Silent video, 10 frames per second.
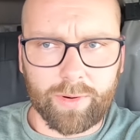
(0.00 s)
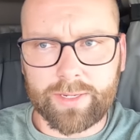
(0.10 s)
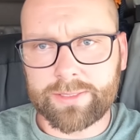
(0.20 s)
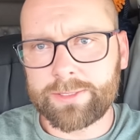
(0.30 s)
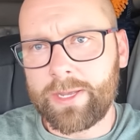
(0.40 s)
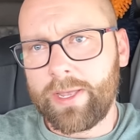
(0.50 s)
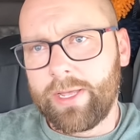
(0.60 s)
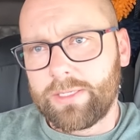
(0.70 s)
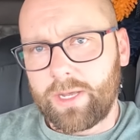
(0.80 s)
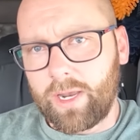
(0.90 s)
for us.
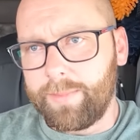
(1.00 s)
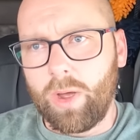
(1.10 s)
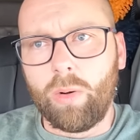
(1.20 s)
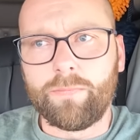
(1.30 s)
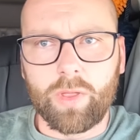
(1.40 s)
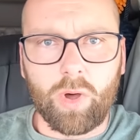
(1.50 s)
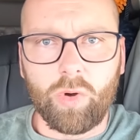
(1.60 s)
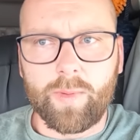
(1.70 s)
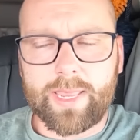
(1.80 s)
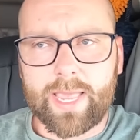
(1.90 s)
So I'm gonna be home for the
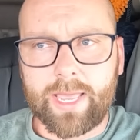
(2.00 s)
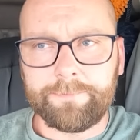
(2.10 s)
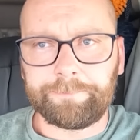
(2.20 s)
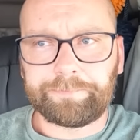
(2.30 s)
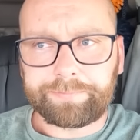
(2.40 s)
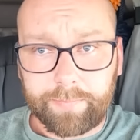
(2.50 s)
whole weekend.